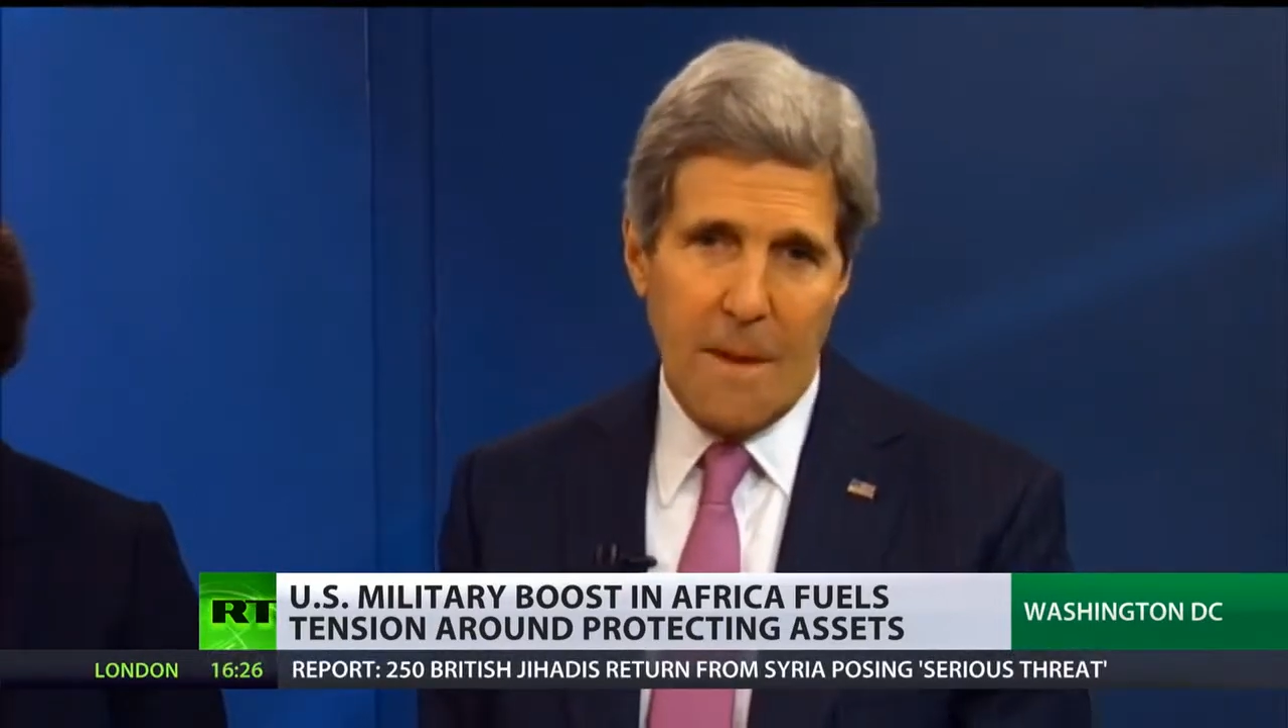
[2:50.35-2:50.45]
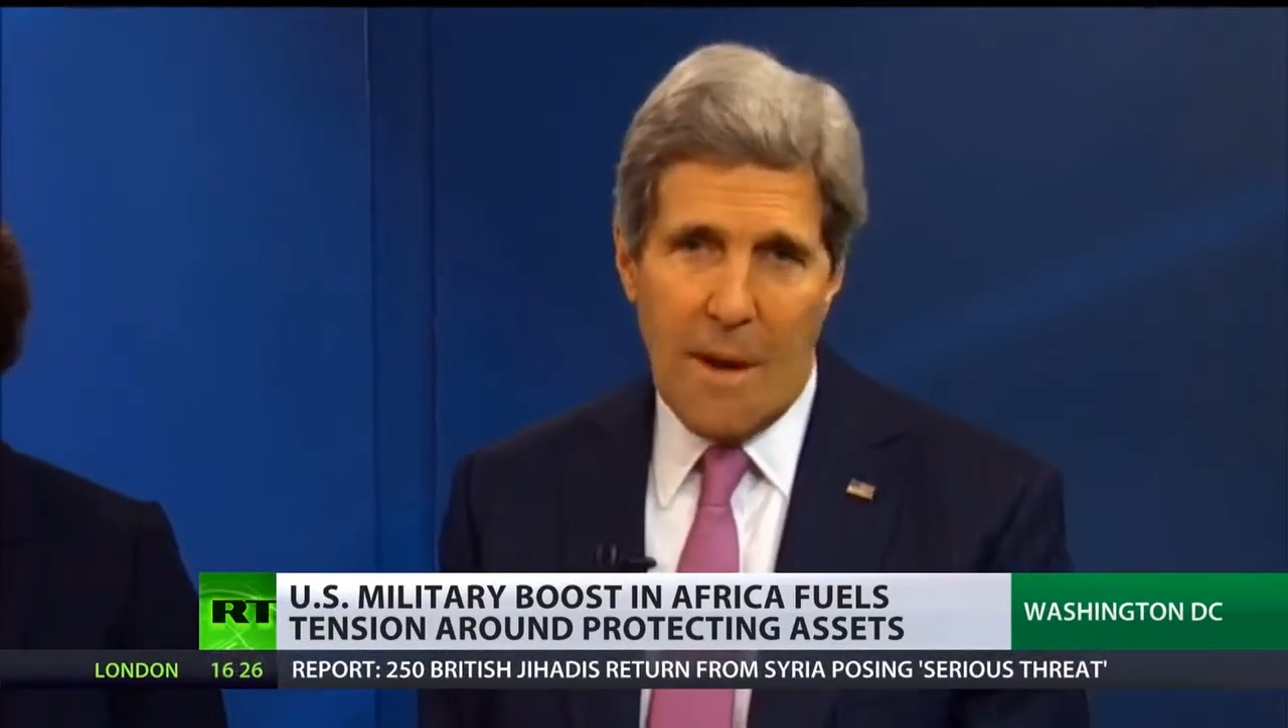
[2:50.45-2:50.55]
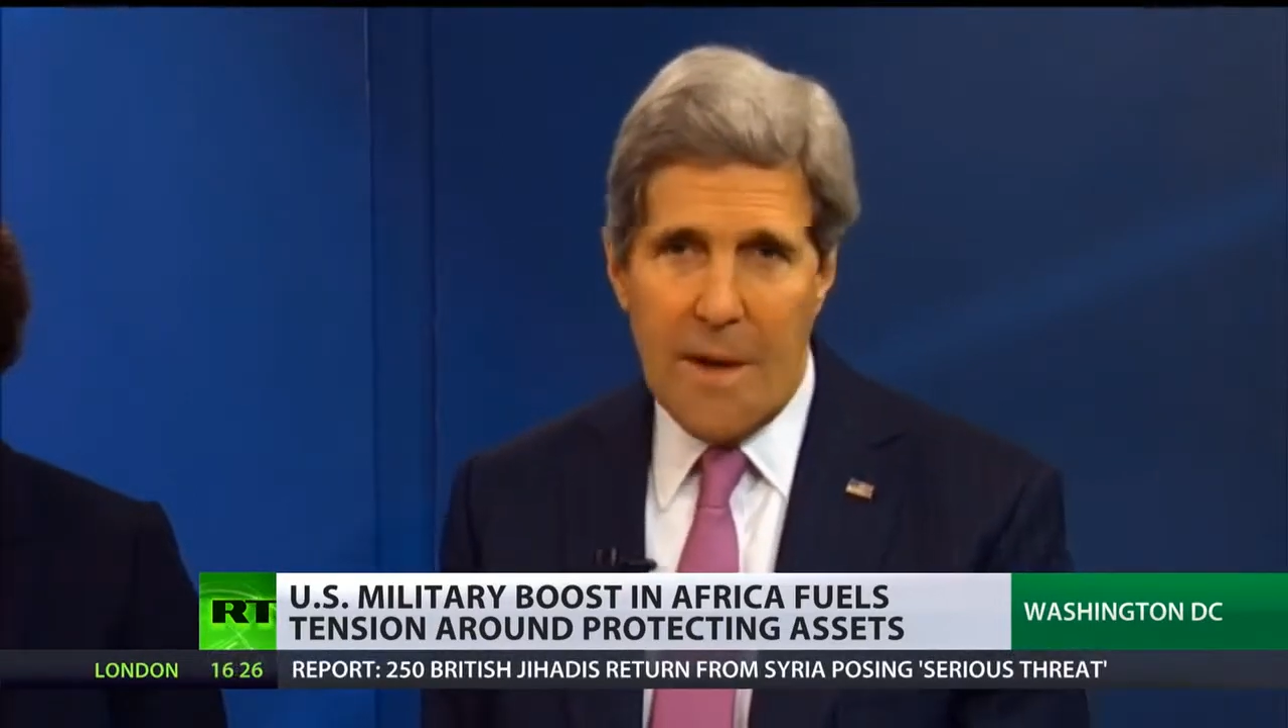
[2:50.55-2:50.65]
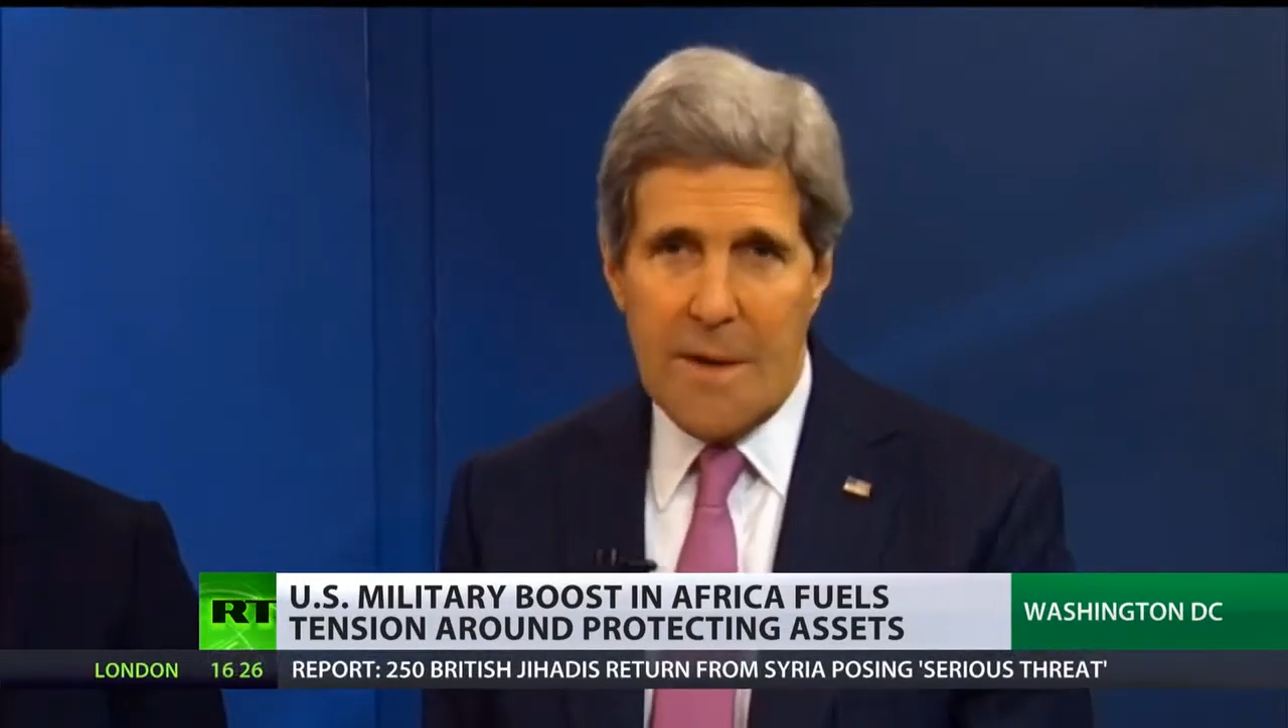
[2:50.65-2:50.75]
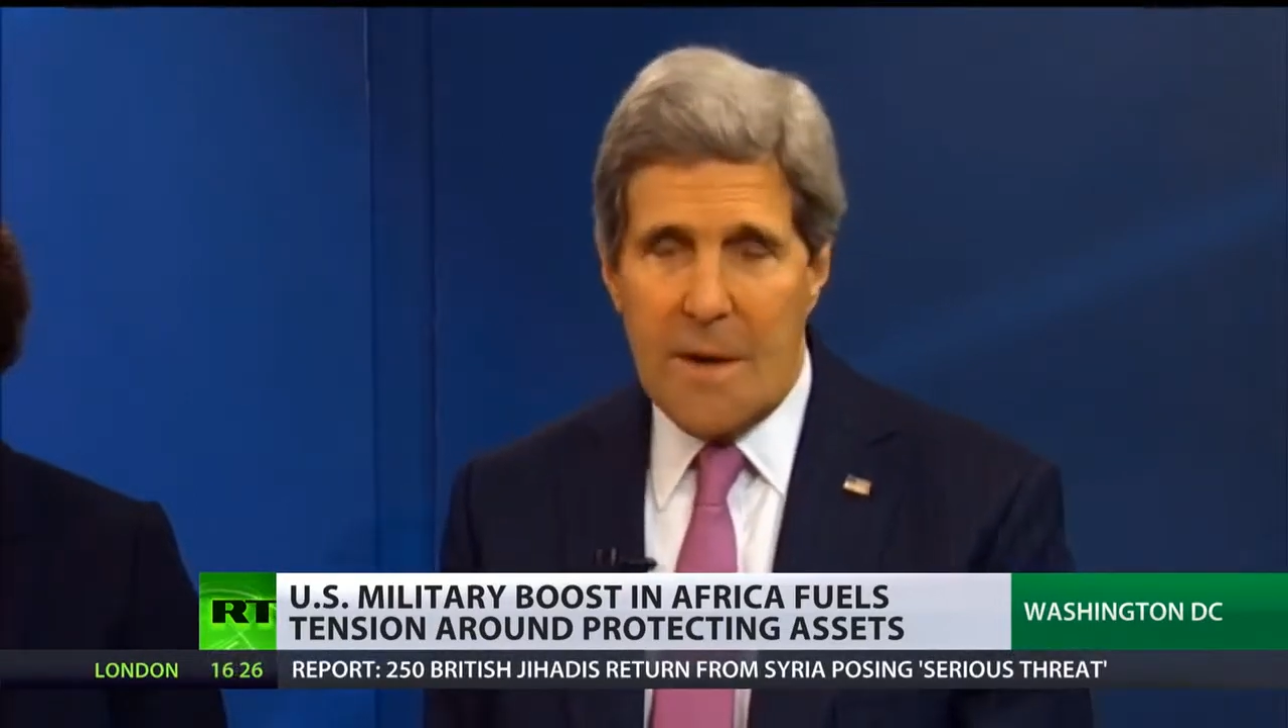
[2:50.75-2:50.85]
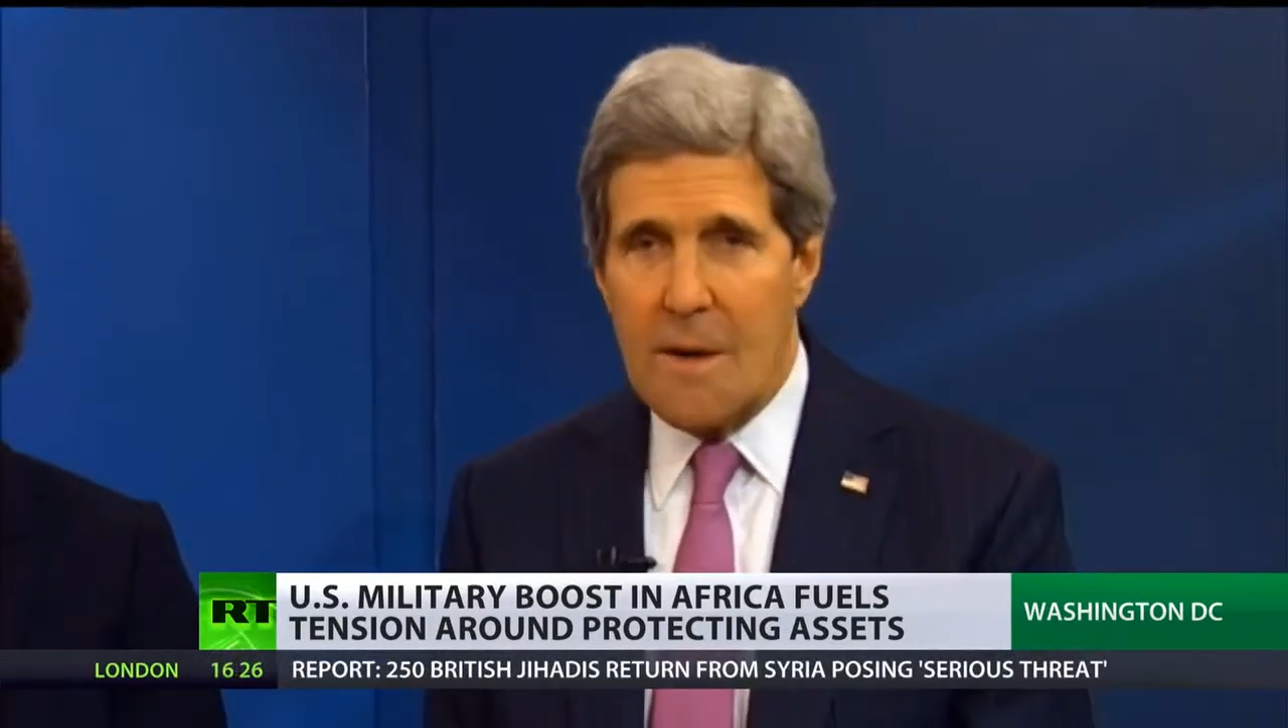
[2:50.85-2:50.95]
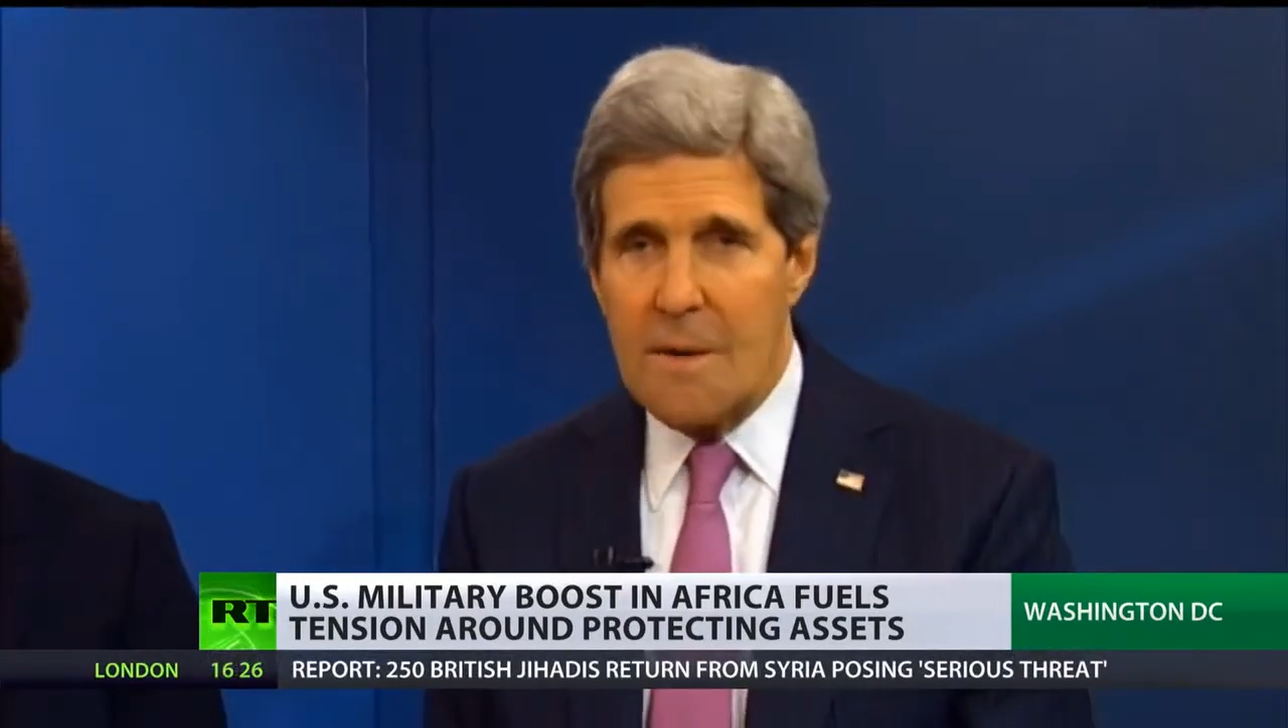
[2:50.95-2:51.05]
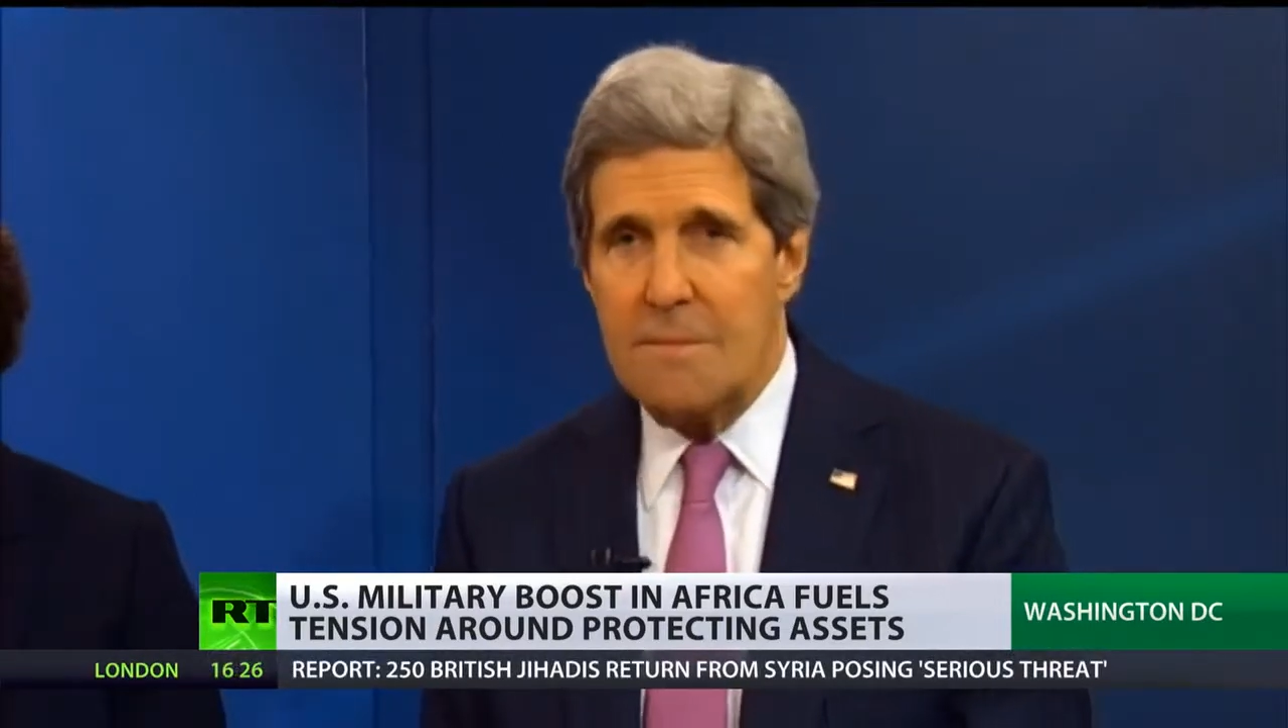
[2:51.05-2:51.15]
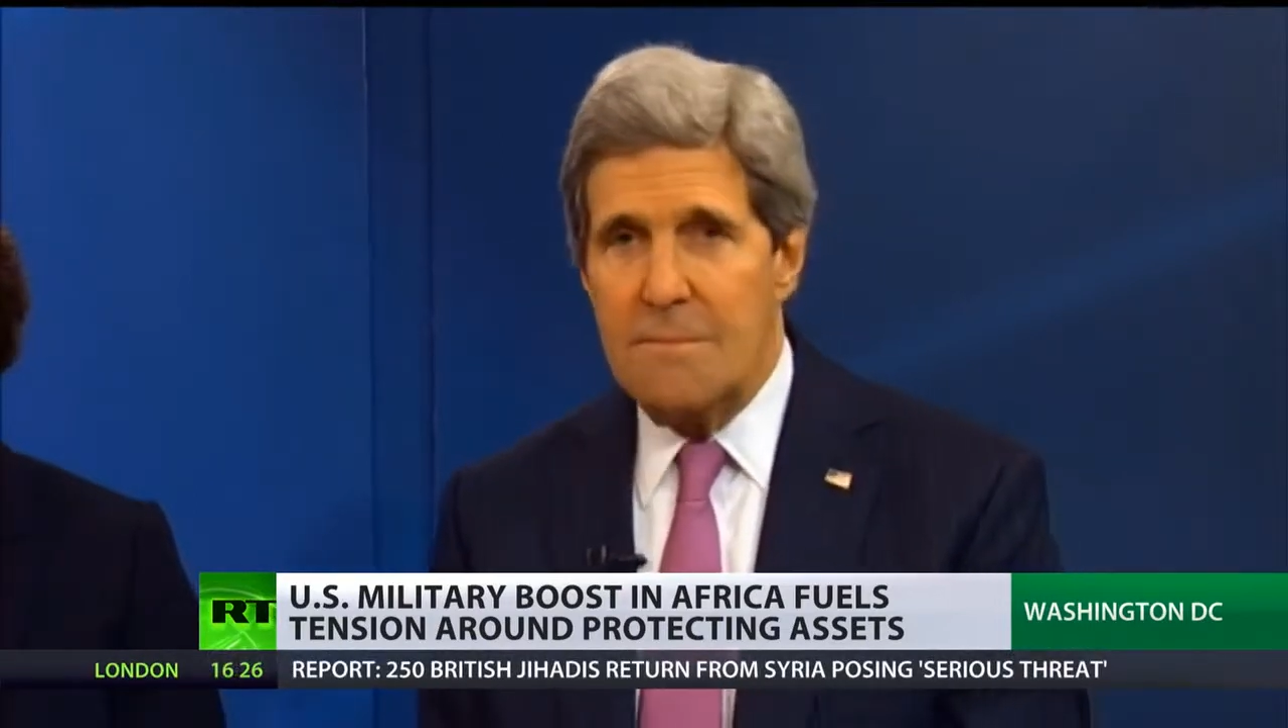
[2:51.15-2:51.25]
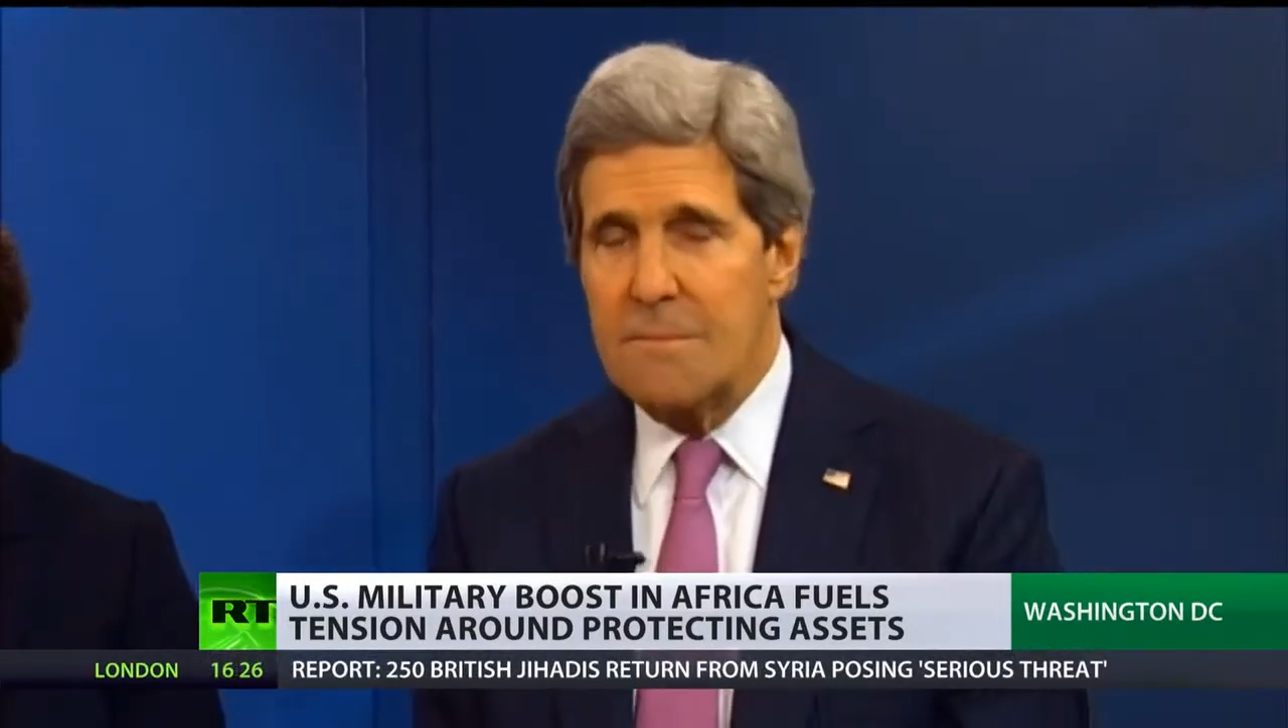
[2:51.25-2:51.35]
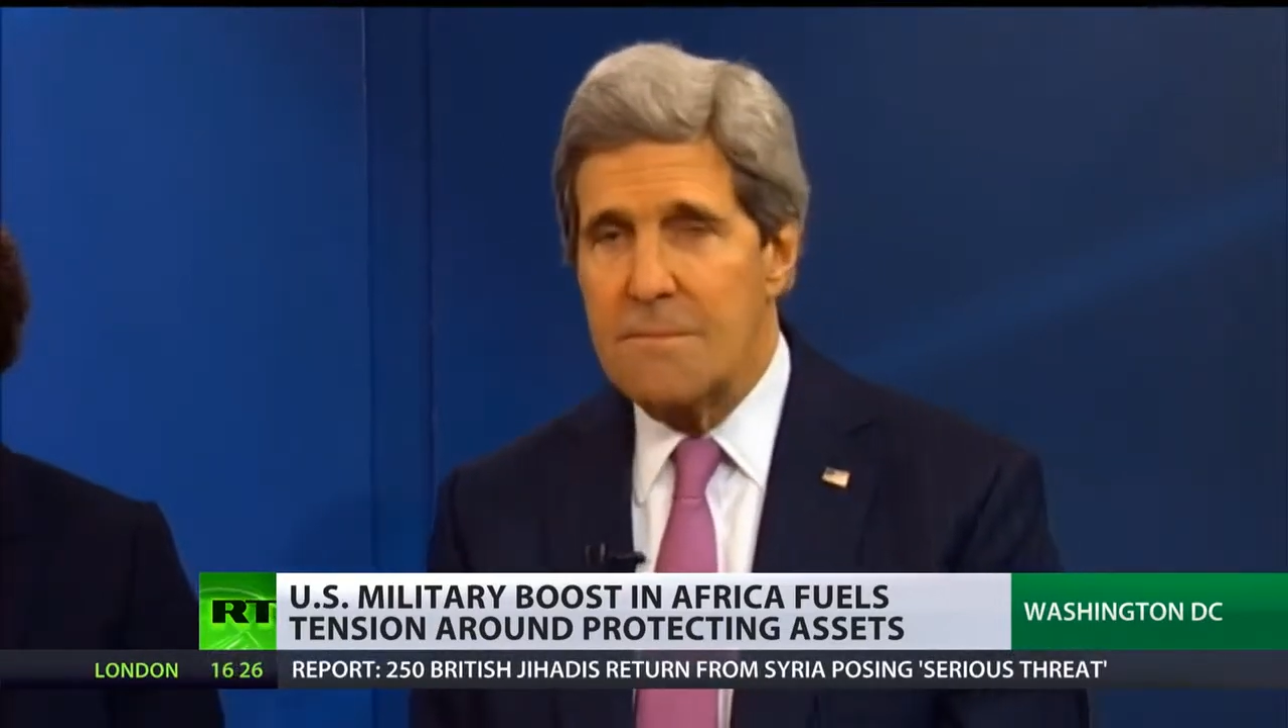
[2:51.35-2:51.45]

light our